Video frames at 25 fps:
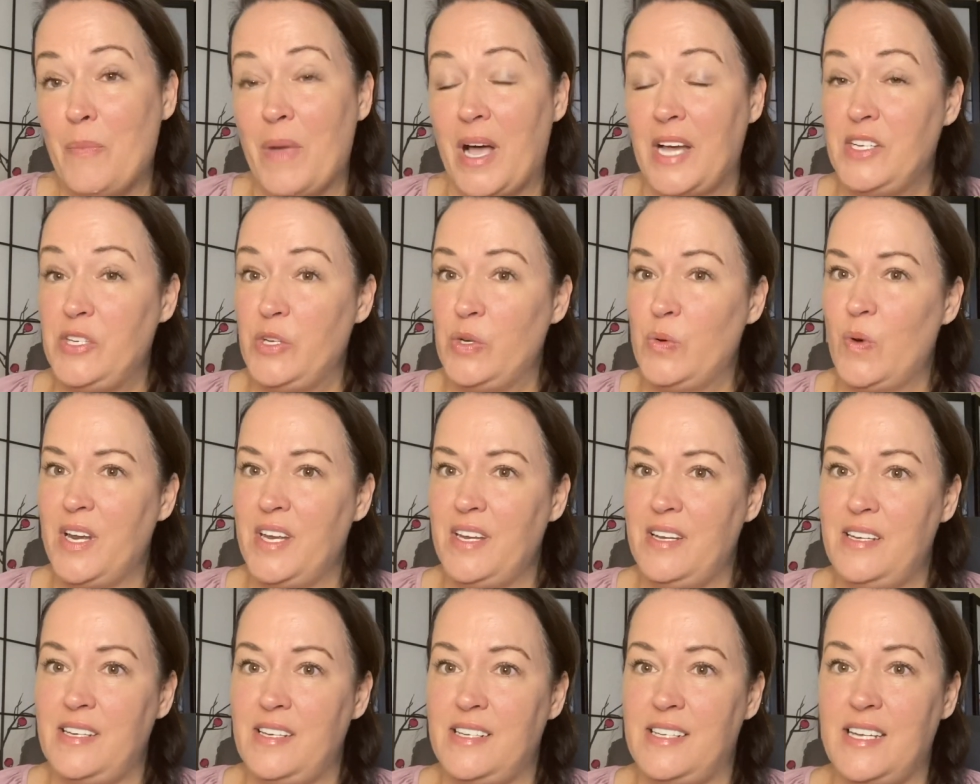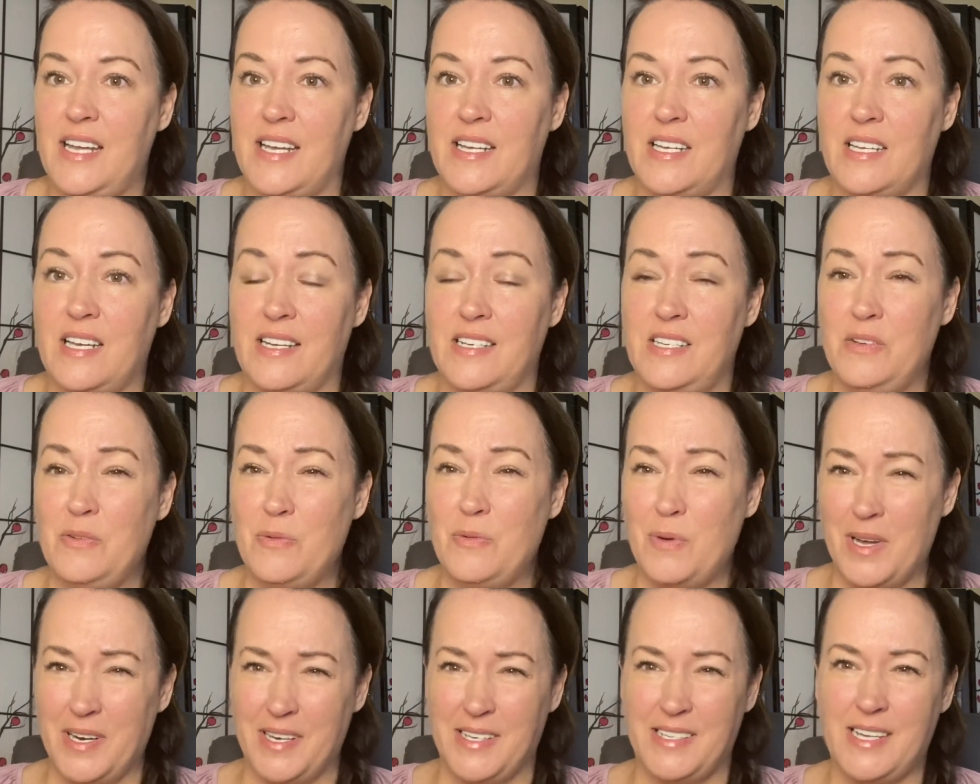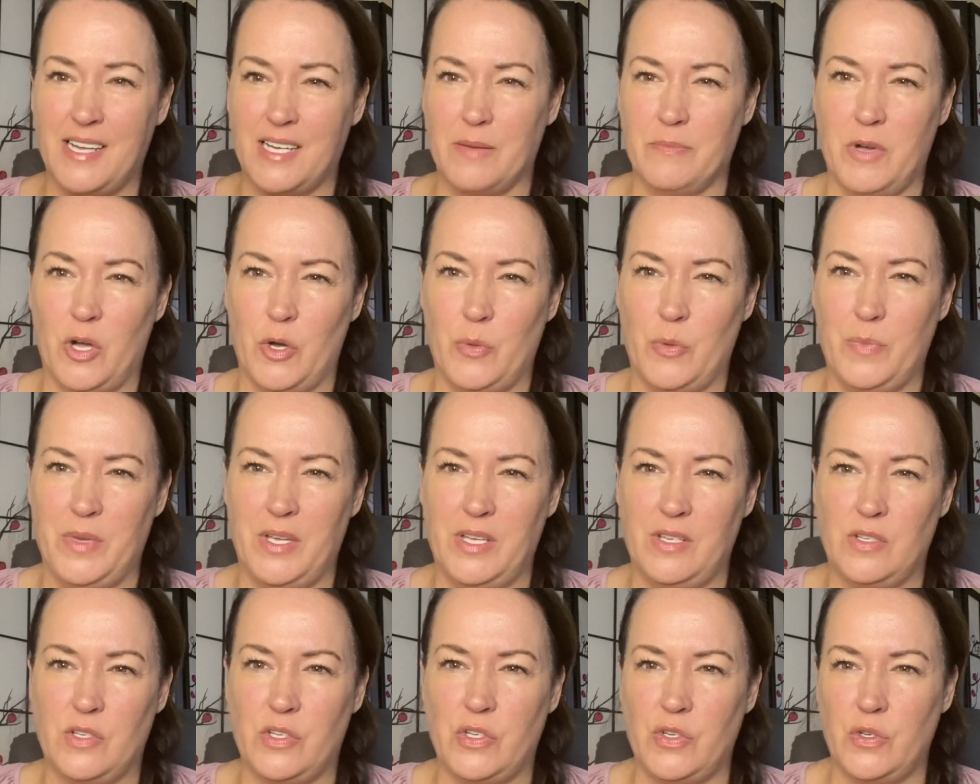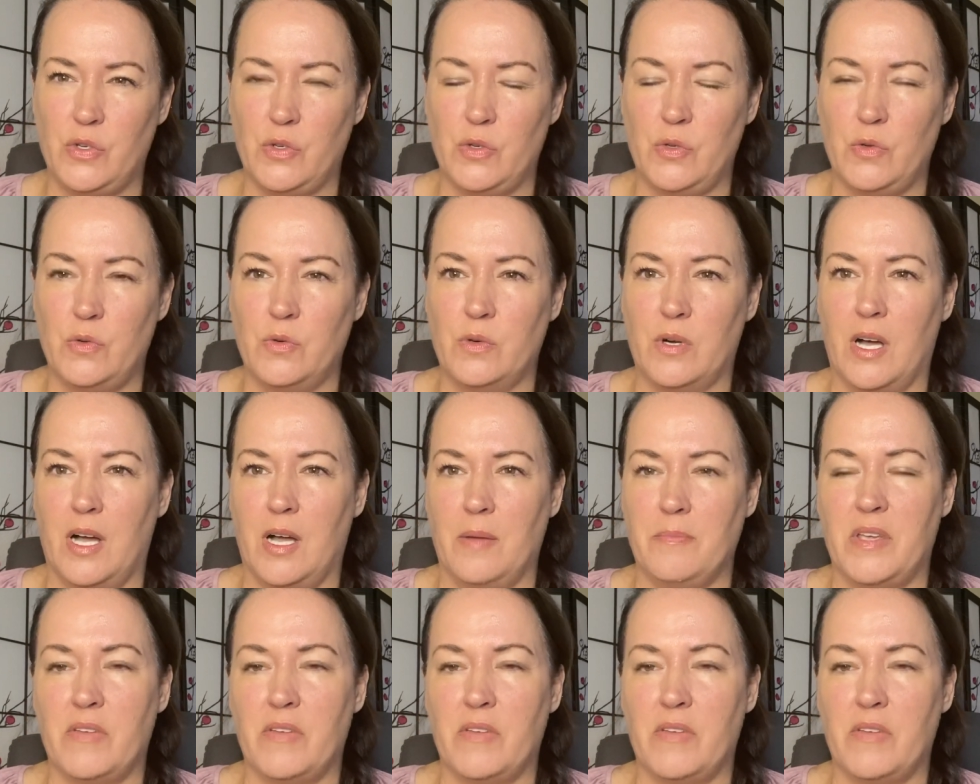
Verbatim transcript: I do wanted to take I do want to take a moment to um,